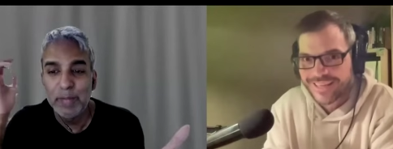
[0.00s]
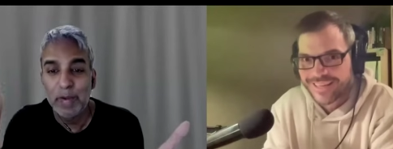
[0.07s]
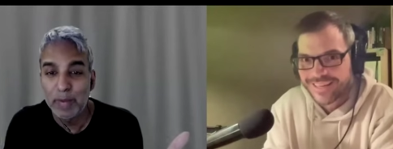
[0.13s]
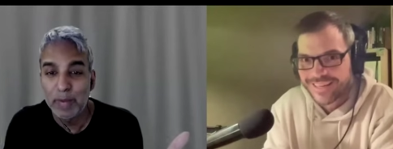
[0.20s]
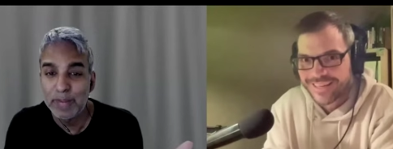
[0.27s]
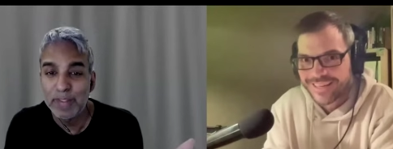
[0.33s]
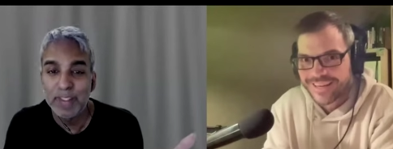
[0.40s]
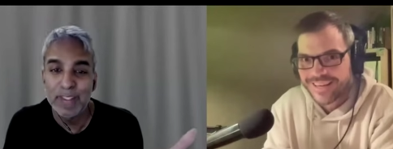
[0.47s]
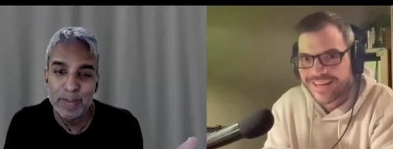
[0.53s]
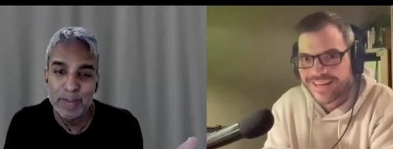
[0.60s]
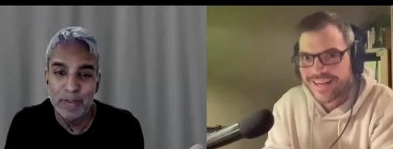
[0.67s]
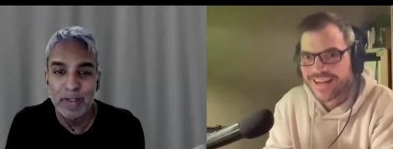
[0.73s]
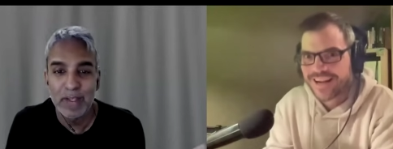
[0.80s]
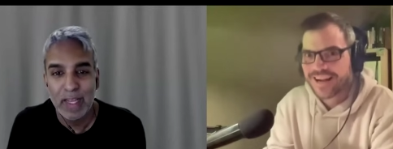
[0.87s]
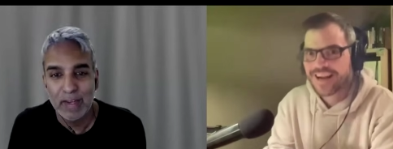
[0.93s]
Speaker 1: bombs did
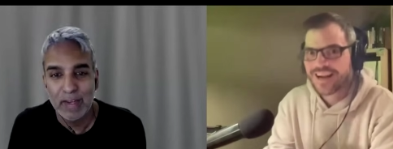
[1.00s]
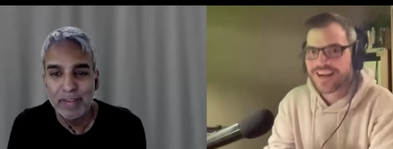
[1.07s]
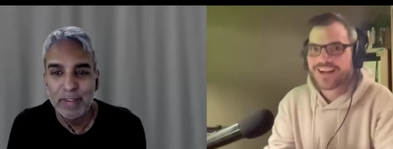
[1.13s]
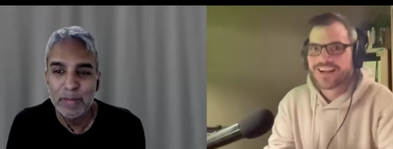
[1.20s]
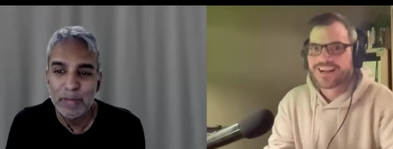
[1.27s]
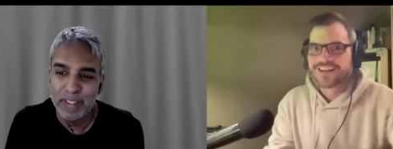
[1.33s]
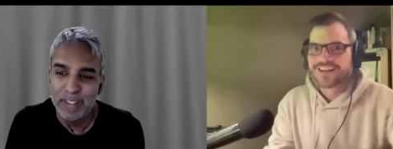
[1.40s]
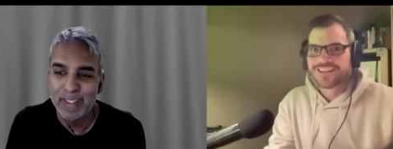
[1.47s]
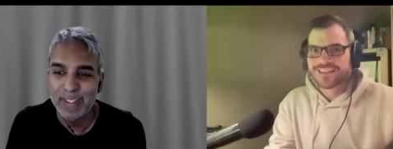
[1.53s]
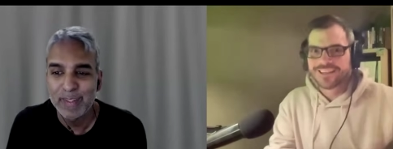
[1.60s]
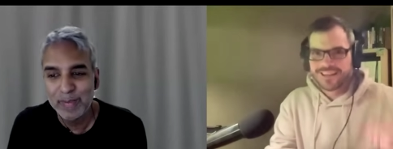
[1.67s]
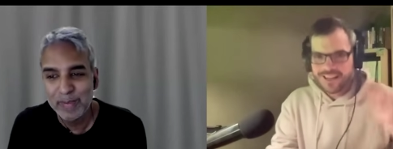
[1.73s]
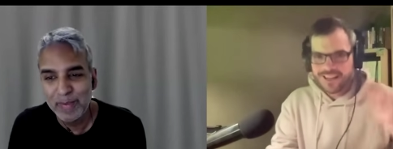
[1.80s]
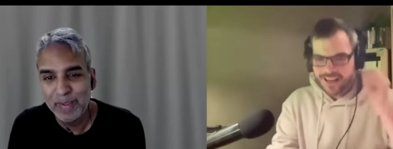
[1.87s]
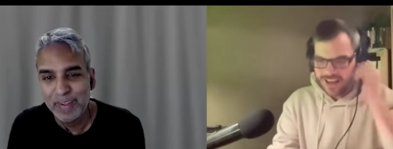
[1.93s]
israel have at the beginning
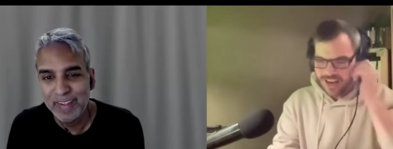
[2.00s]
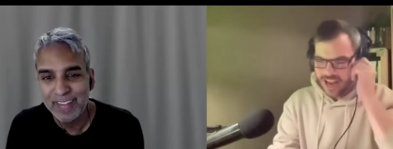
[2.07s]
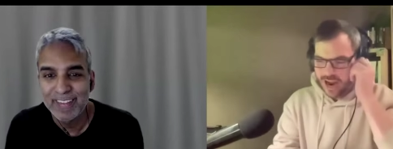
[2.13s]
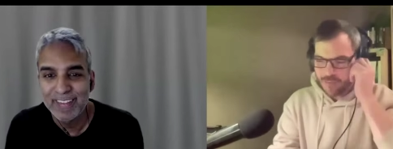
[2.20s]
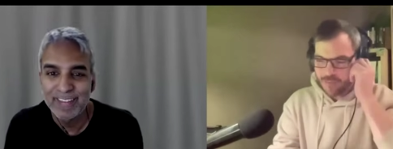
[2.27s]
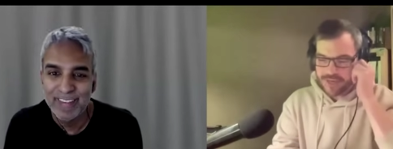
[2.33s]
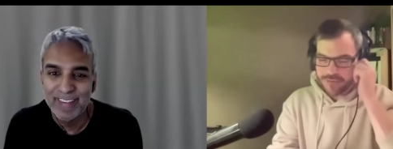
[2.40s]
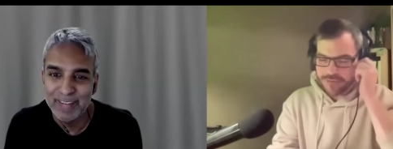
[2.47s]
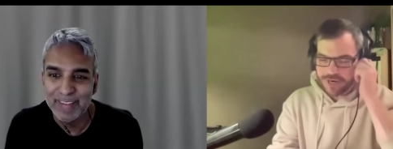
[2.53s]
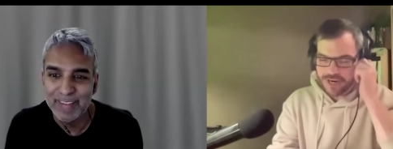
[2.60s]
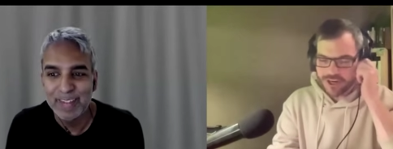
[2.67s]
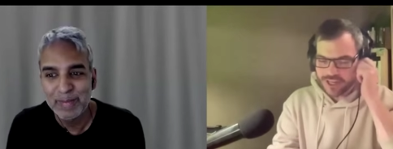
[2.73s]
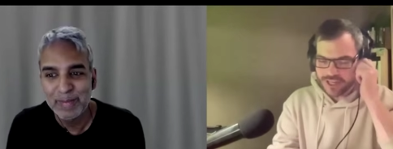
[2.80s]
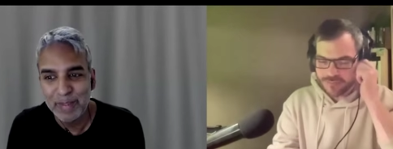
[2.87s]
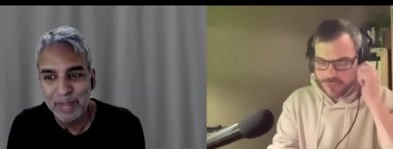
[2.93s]
of the war how many 5,
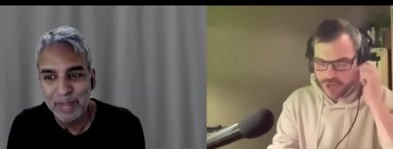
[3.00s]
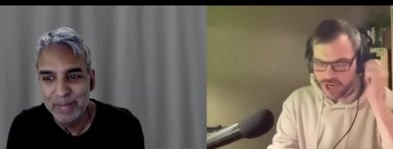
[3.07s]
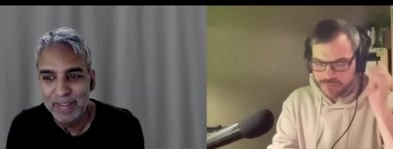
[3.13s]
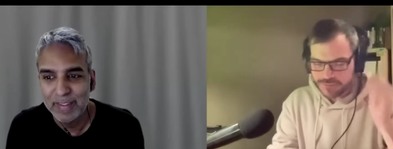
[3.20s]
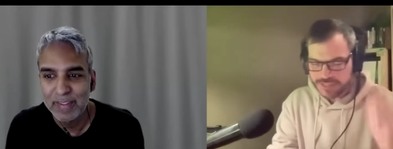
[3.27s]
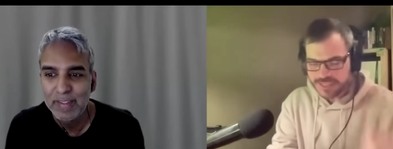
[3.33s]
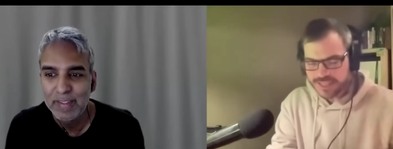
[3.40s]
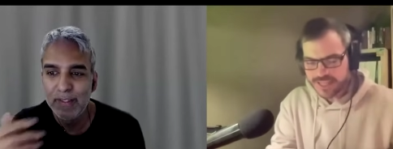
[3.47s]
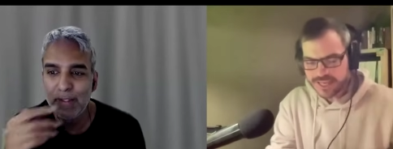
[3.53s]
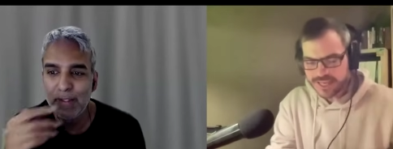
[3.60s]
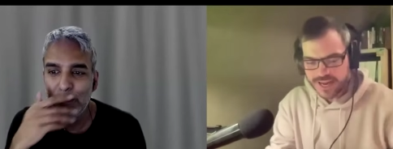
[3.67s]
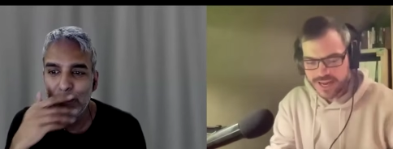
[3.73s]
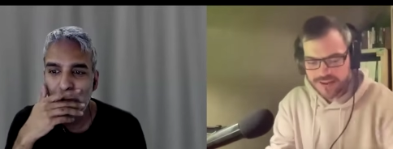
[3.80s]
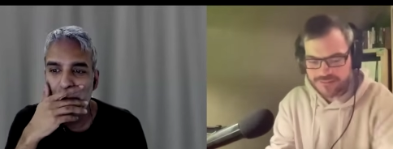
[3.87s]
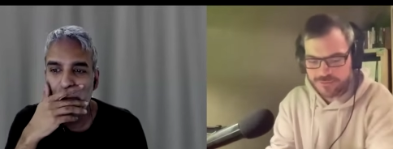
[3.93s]
american bombs. bombs.
Speaker 2: did
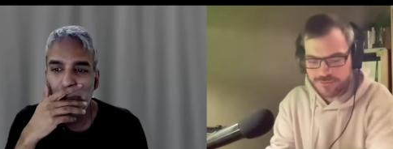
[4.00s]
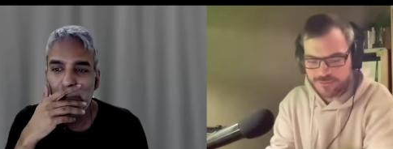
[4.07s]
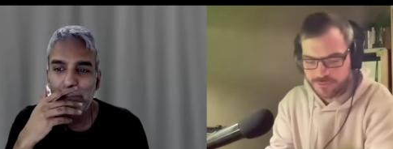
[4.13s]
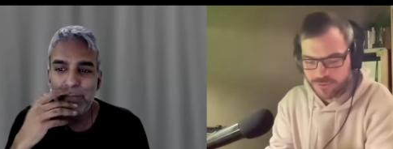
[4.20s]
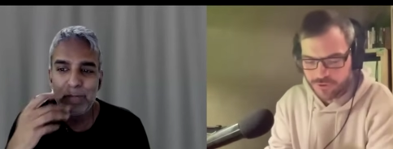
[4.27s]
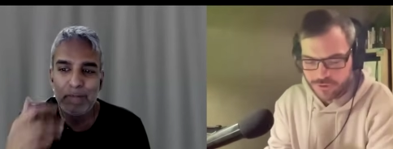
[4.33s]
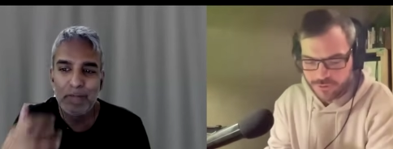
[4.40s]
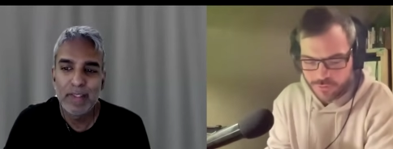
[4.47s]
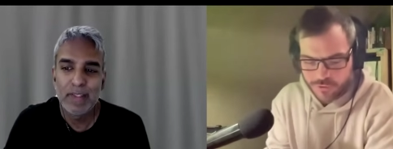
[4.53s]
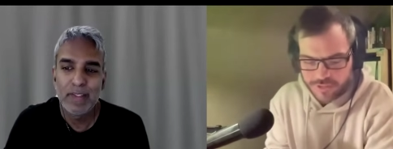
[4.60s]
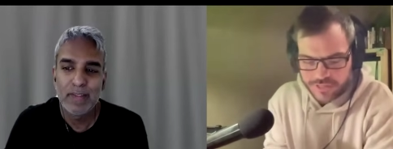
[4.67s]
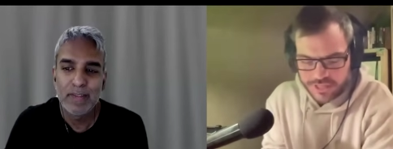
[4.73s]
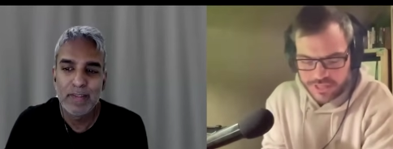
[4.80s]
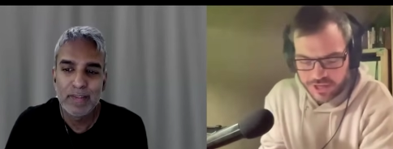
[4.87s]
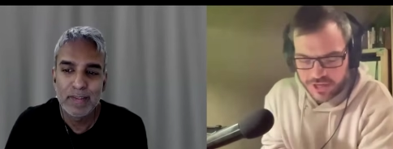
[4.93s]
they have before the
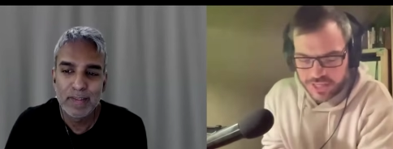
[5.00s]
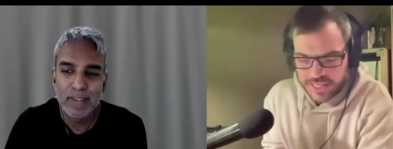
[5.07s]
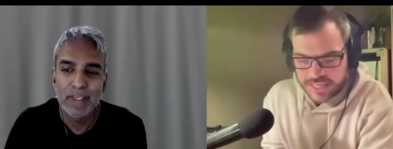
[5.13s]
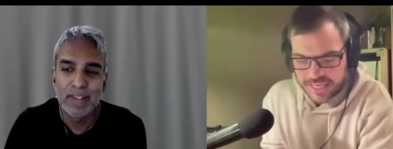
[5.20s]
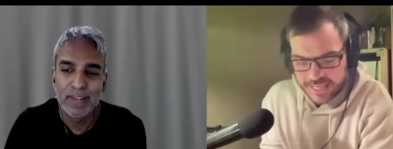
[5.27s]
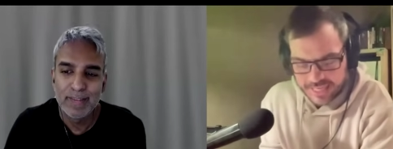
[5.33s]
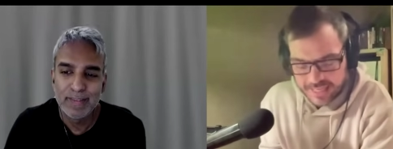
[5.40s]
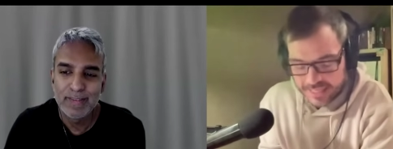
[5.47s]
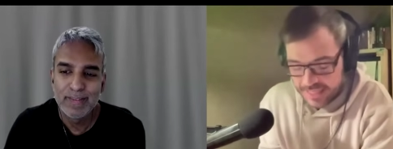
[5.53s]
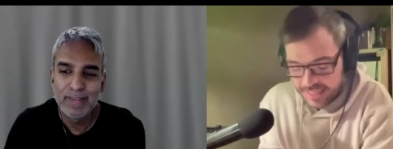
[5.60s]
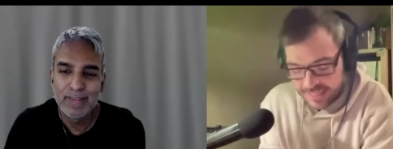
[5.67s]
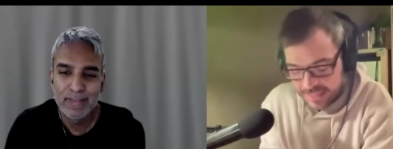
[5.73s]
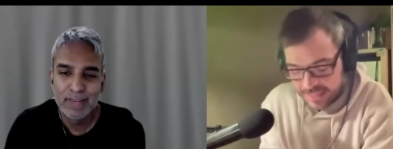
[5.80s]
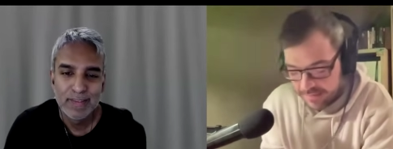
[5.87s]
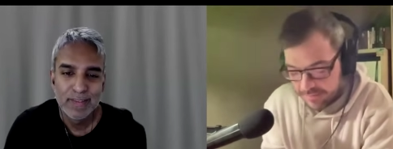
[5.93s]
war started yeah. and
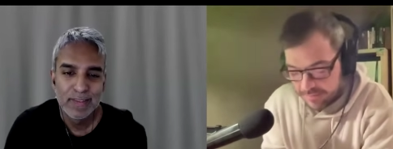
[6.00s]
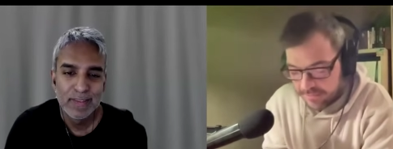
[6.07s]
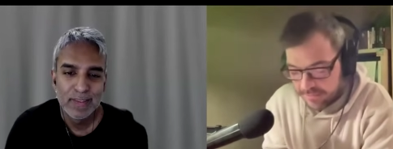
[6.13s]
yeah